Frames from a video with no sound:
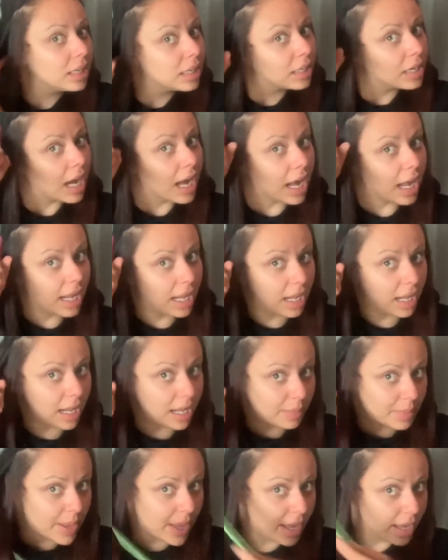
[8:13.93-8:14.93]

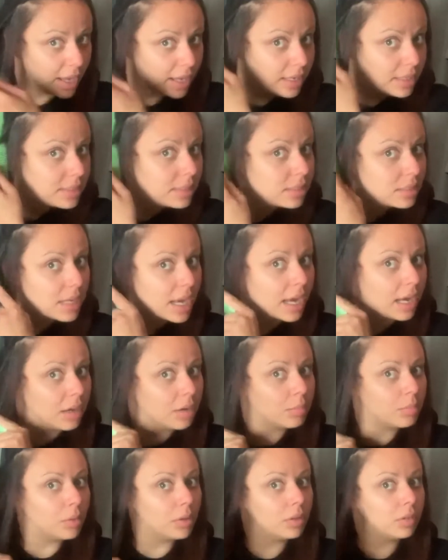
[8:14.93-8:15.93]
comment
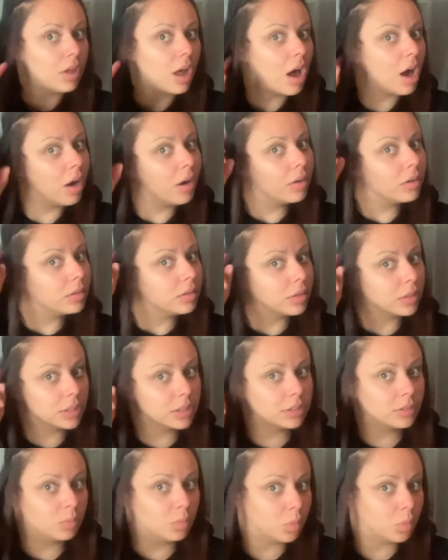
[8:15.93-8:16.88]
down below or